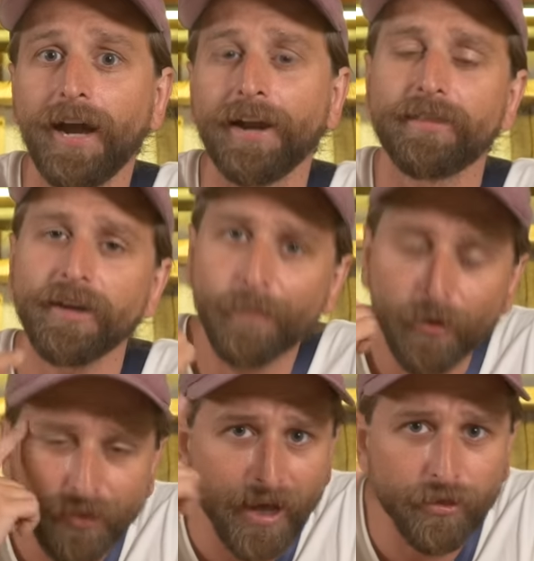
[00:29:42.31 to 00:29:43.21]
And think
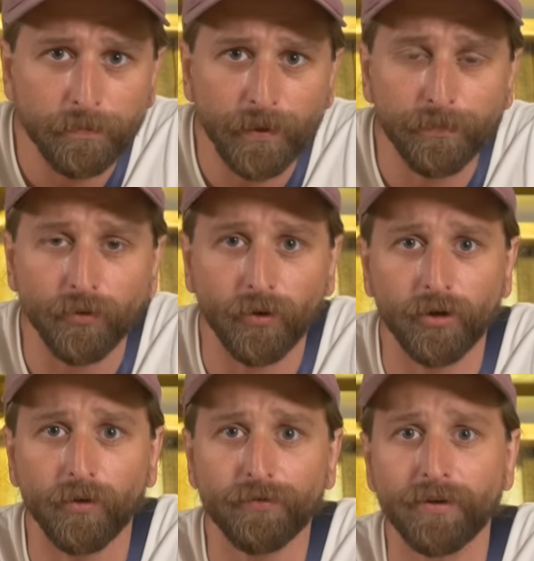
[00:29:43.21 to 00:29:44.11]
about the other people who are
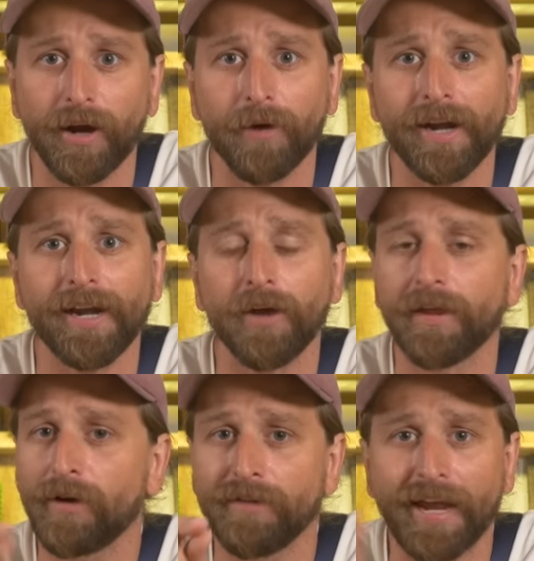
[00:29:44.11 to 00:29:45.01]
going through that right now and they don't have